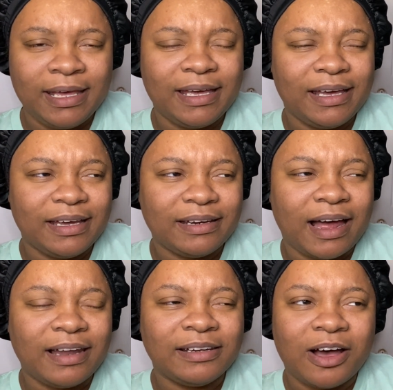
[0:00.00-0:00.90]
and
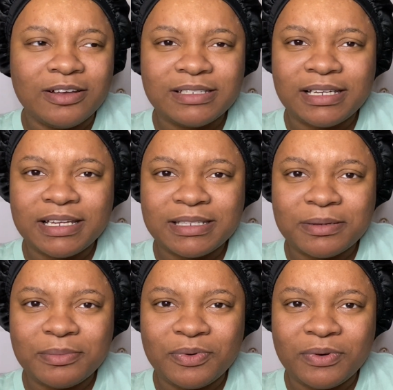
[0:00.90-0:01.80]
I lost it at
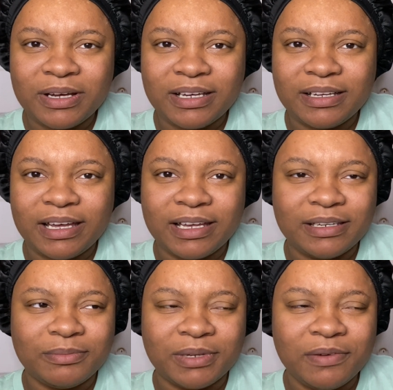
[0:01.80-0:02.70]
some point
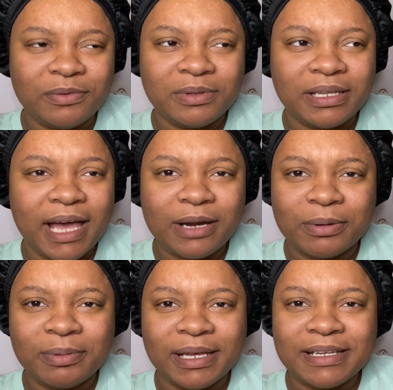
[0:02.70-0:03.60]
and never really got it
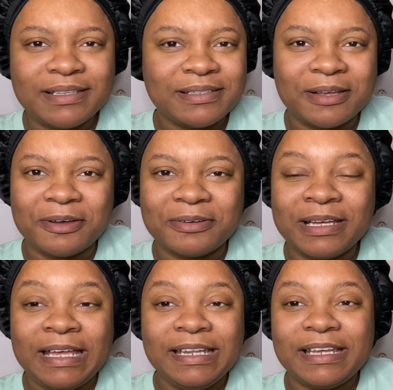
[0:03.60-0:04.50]
replaced. So
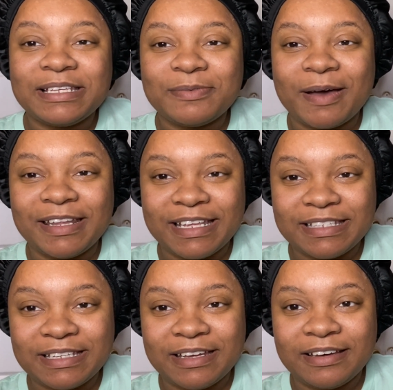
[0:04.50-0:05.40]
that's why that's
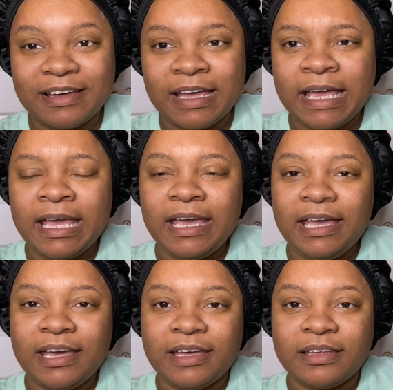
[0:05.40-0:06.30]
there.
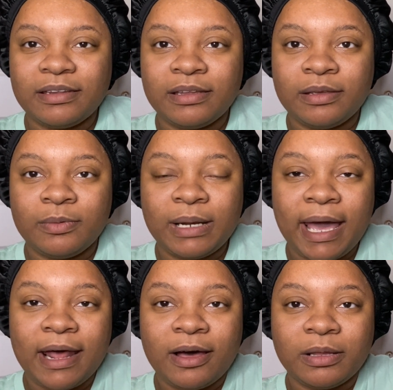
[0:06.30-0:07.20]
And I
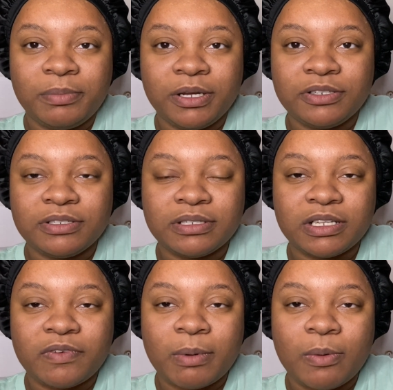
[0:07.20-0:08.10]
had all the pictures and
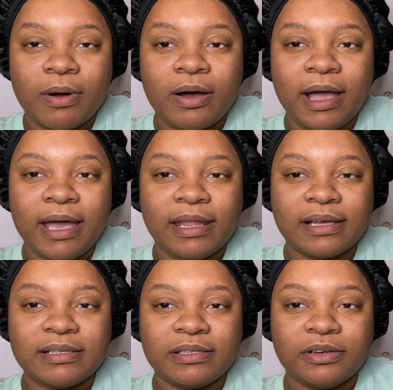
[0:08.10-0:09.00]
stuff on my wall. I had like a
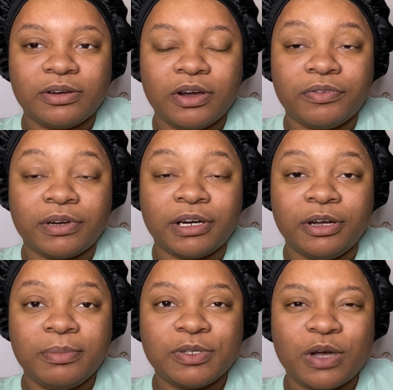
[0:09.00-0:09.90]
sticker covering it
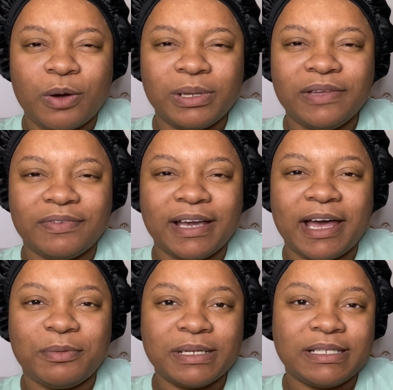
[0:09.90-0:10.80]
up. So I really forgot
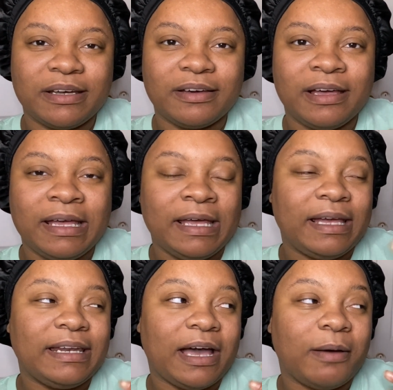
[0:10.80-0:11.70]
it was there.
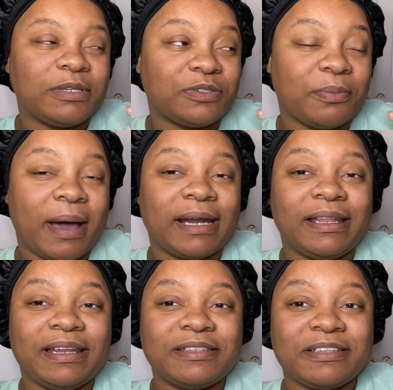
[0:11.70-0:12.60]
And now I'm just reminded
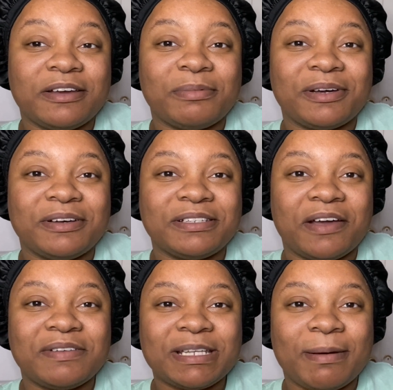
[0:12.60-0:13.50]
that it's there because
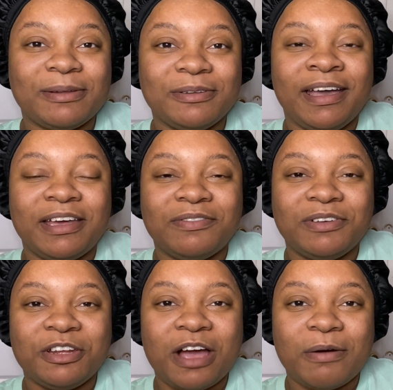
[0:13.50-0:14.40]
every time I look at a
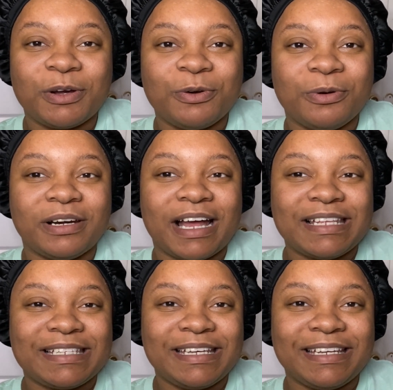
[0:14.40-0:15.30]
video I record, I
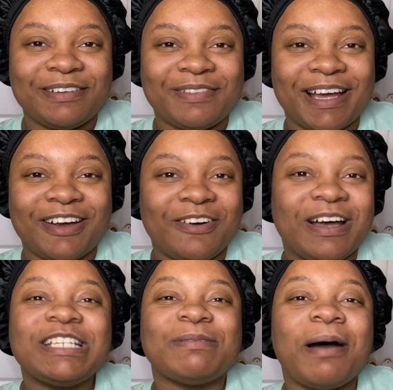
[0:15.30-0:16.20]
see it. I'm like, oh, I
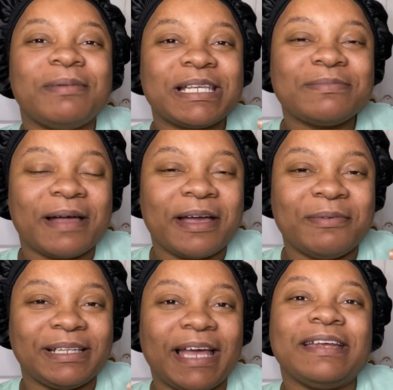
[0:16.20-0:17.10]
should probably explain
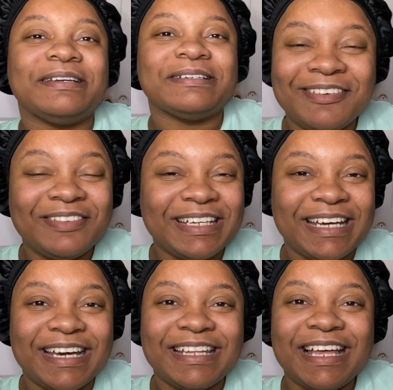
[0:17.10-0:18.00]
what that is. But
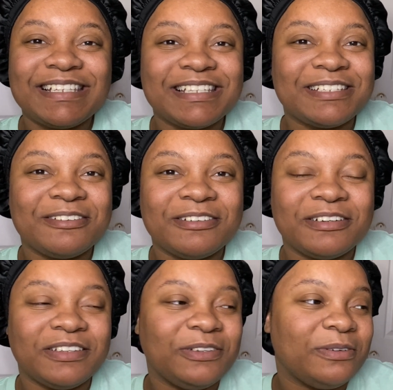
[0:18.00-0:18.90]
yeah, that's the story
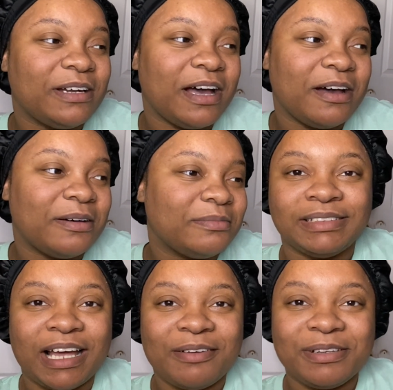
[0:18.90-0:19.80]
of the doorknob.
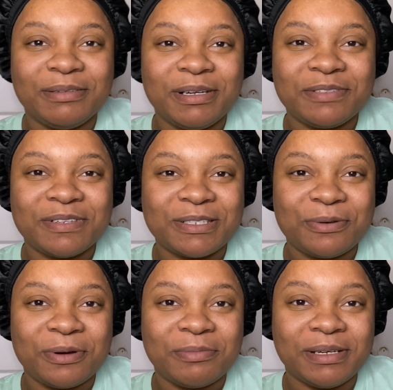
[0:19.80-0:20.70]
Not really much of a
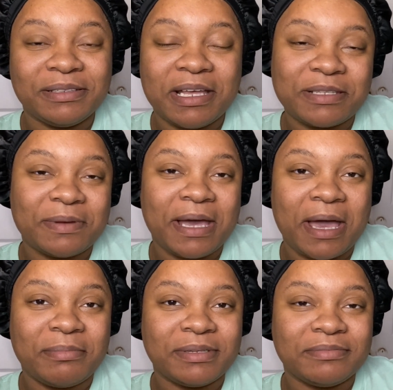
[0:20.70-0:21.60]
story, but that's what happened.